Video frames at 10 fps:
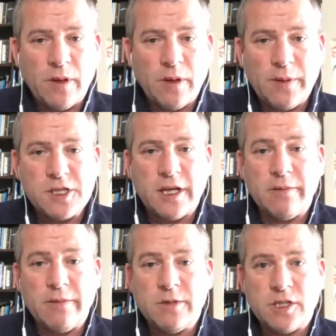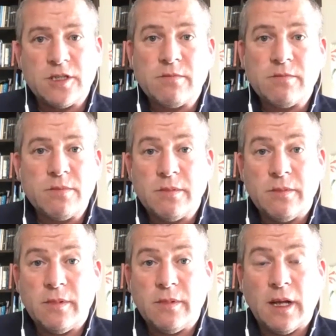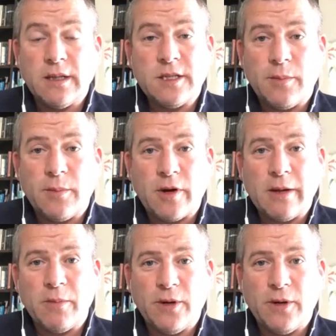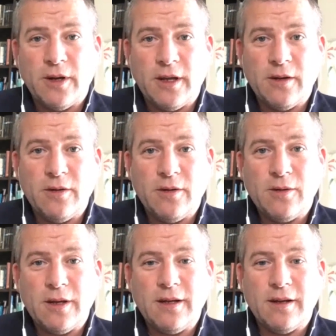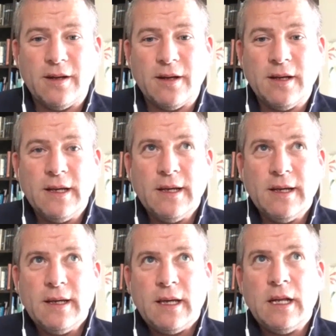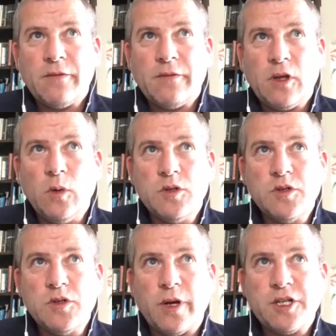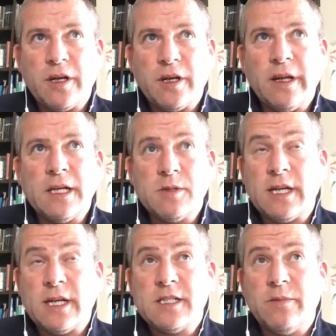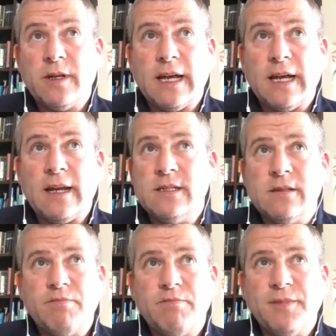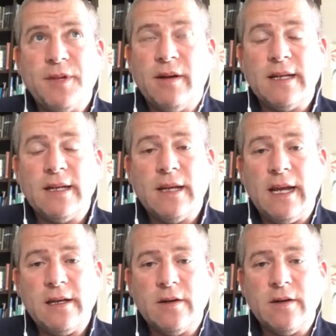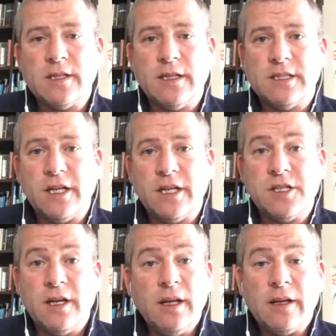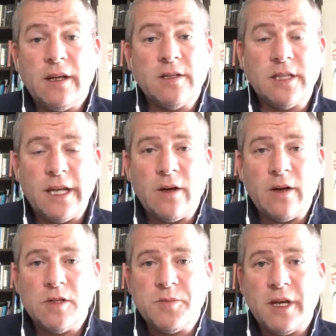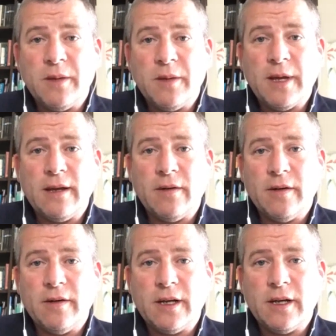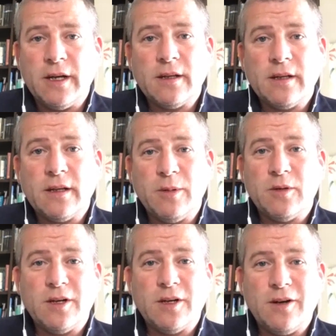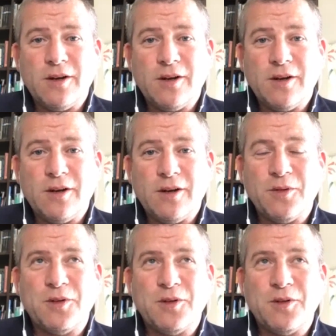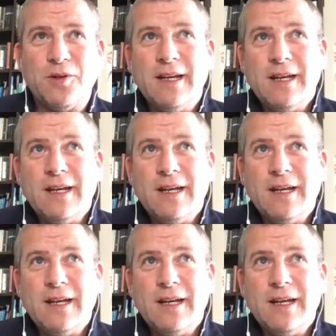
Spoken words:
football pitch, then it was just non-stop crack with Paddy, and he left a huge impression, and I suppose testament to that, he's nearly dead 8 years at this stage. There isn't a day goes by back here in the Ghaeltacht that people don't talk about him or don't